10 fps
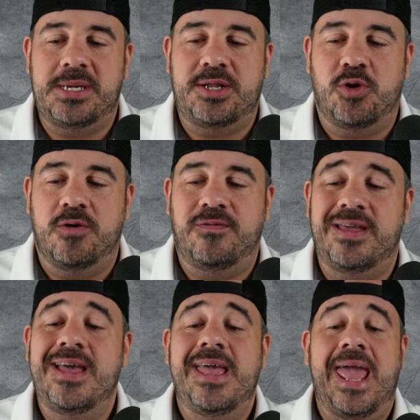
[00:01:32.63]

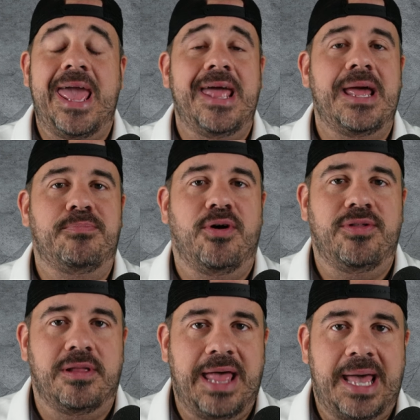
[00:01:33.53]
Nerfy, and I put
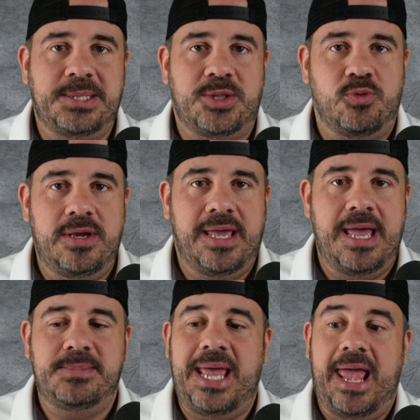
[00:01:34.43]
the last three
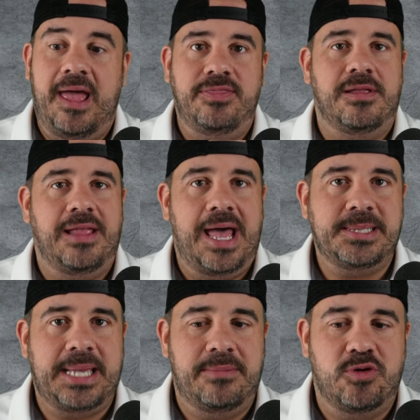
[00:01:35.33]
games and the
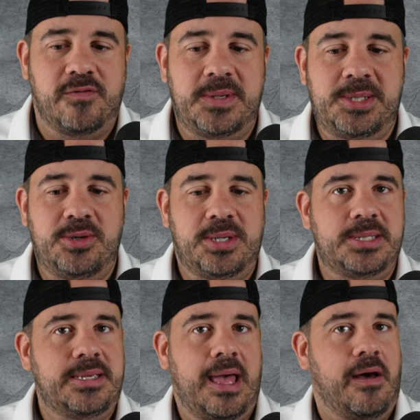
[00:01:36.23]
last game Nerfy, so you can
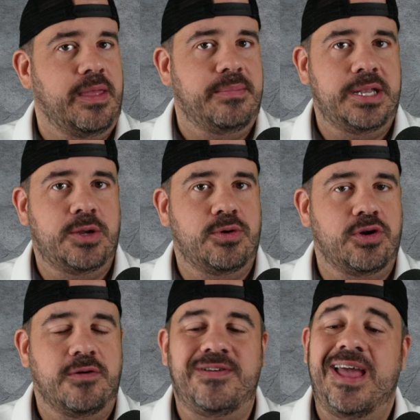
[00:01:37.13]
see how they've been doing
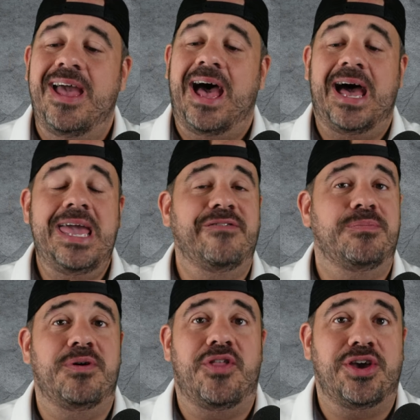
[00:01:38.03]
Nerfy. I even
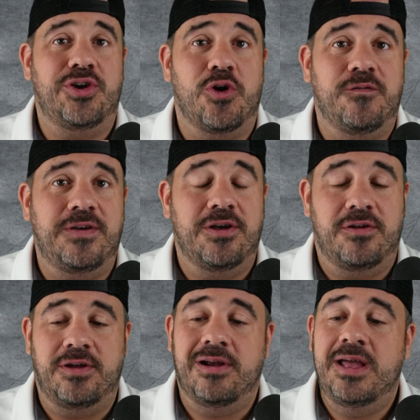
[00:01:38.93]
put the Yerfy
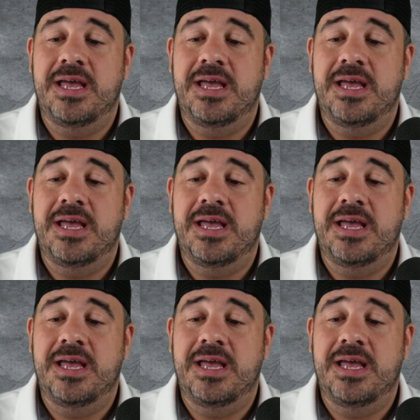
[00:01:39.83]
on there.